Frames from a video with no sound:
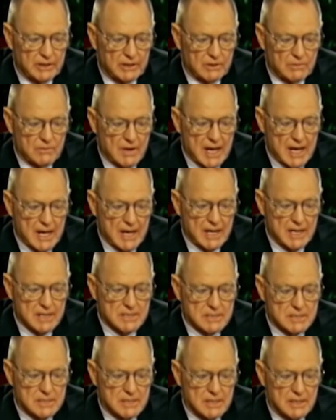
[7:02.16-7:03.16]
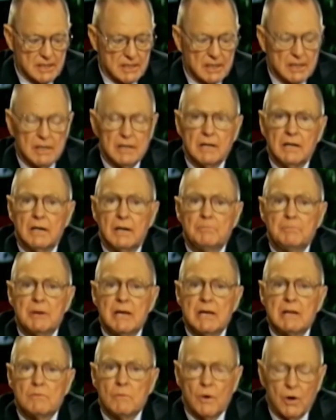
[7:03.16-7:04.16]
thee, or rise up
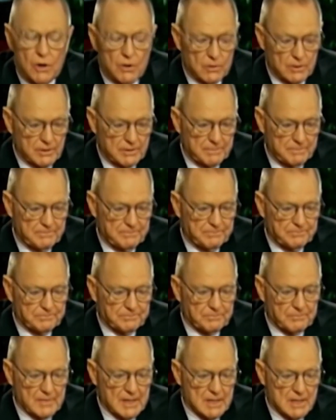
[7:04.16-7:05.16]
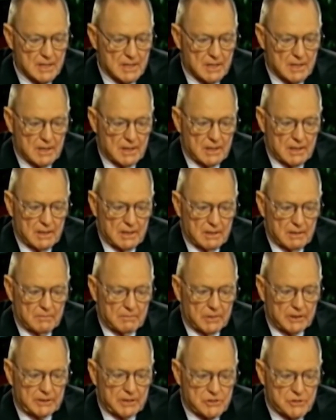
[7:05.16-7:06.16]
and walk.
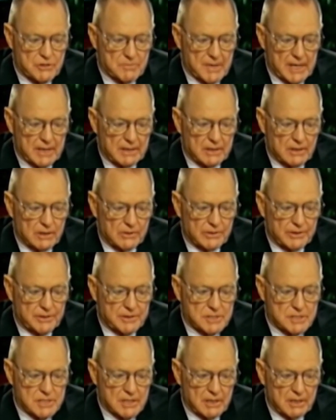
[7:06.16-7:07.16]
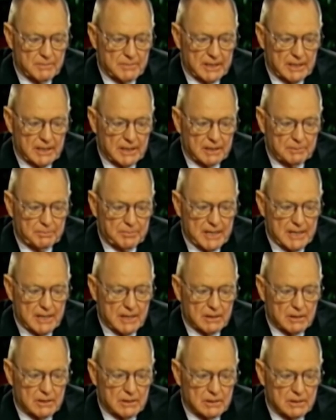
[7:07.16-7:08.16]
But that you may know that the Son of Man hath
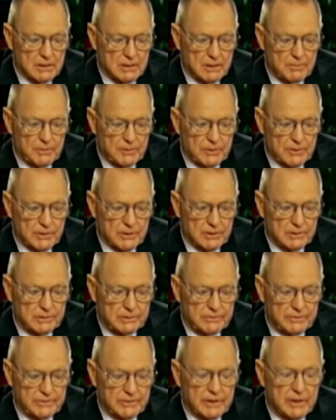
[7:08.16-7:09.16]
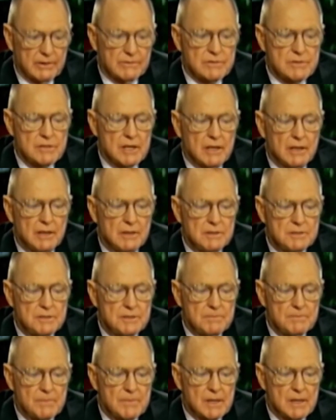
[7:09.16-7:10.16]
power upon earth to forgive
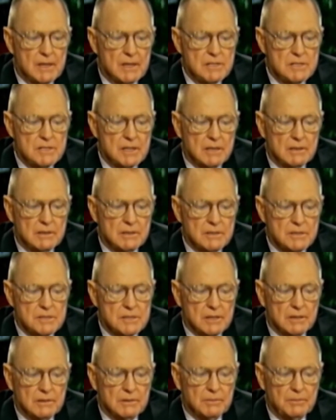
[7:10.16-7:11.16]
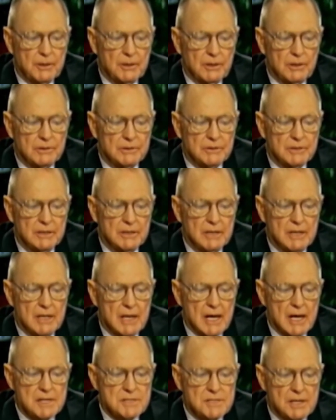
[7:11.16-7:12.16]
sins, he said to the sick of the palsy,
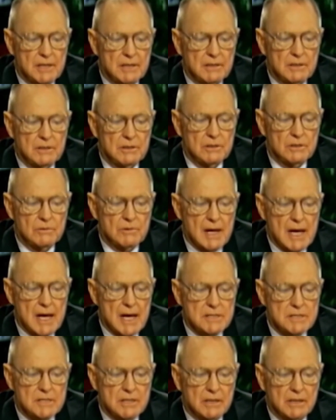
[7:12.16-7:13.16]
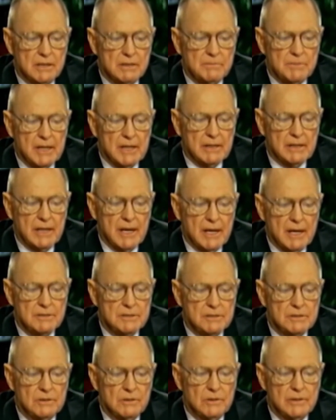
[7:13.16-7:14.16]
I say unto you, arise, take up thy
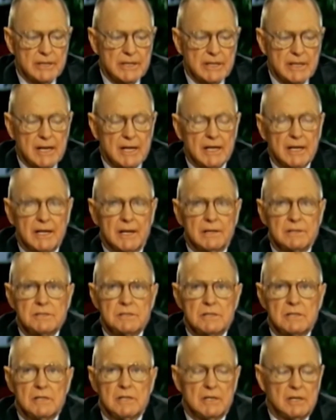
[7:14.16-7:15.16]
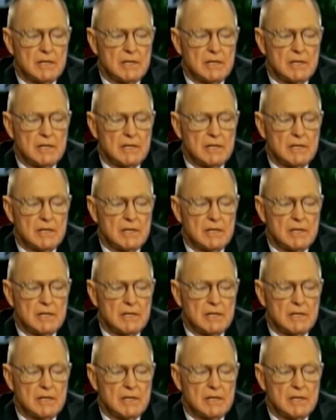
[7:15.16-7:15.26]
couch, and go into thy house.